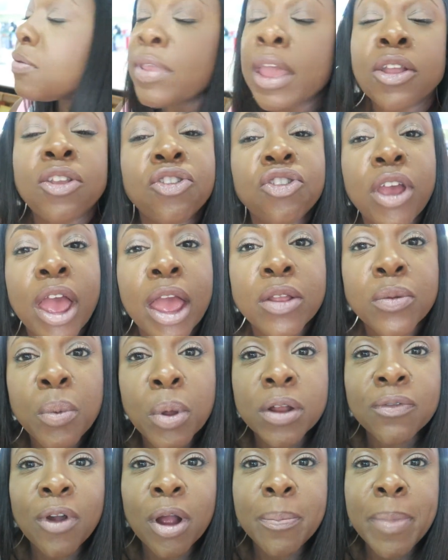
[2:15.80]
They check
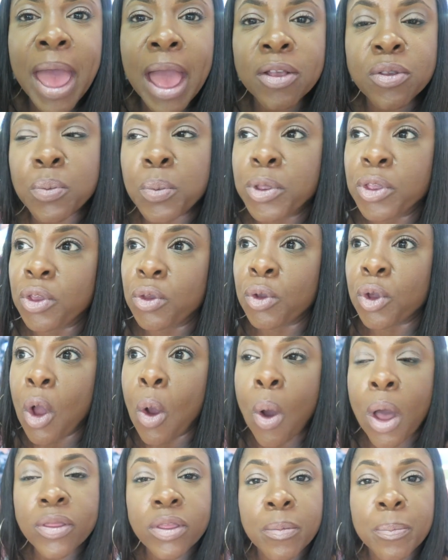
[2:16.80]
one of our bags. When you
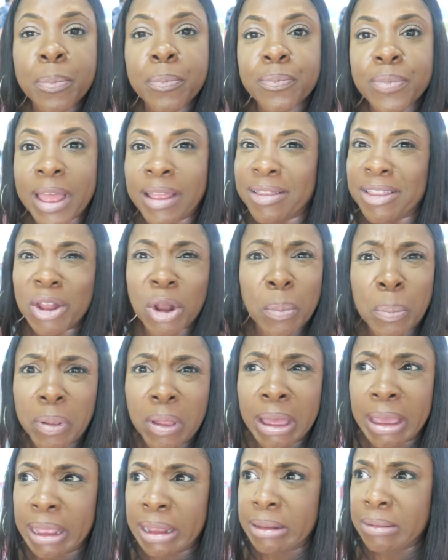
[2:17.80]
go on the, that little
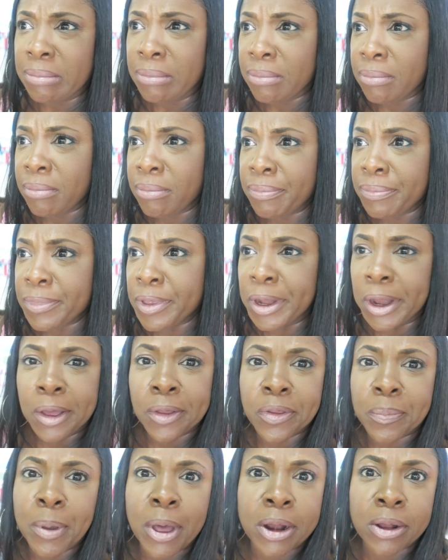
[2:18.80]
plane, you know,
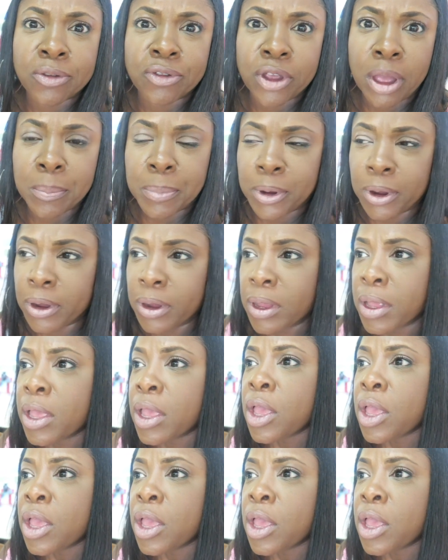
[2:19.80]
the puddle jumper,